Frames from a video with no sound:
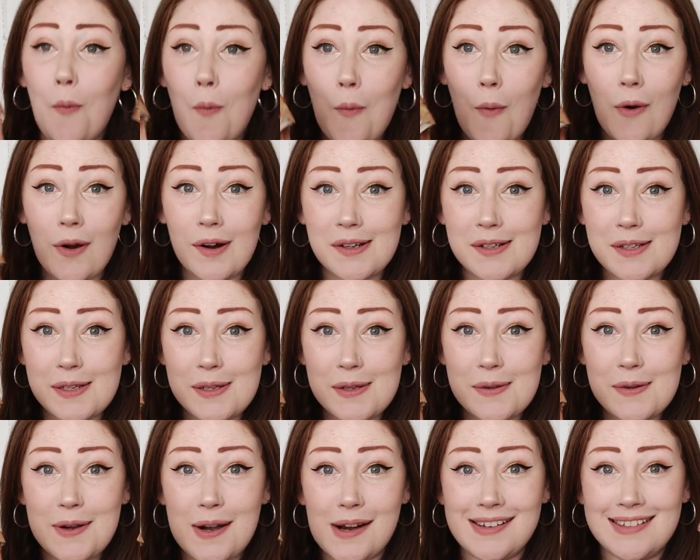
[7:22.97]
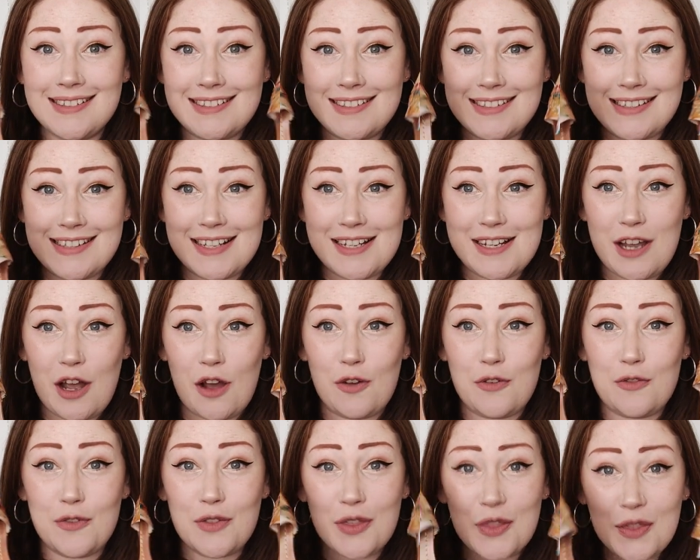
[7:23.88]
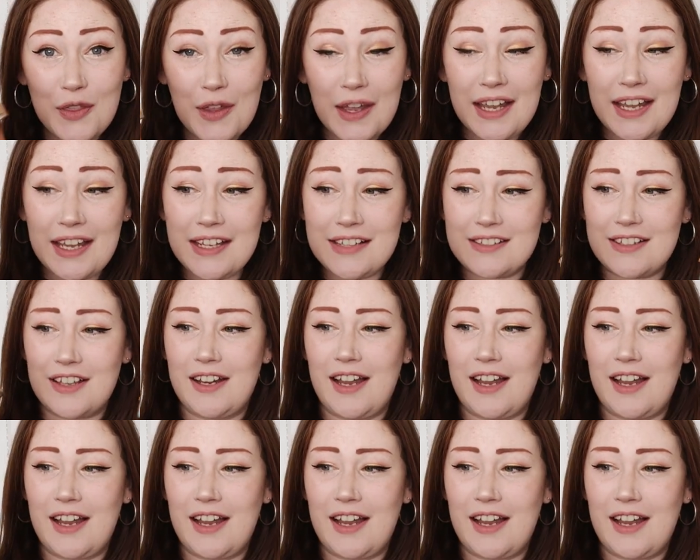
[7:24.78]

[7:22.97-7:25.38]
what do you guys think of these?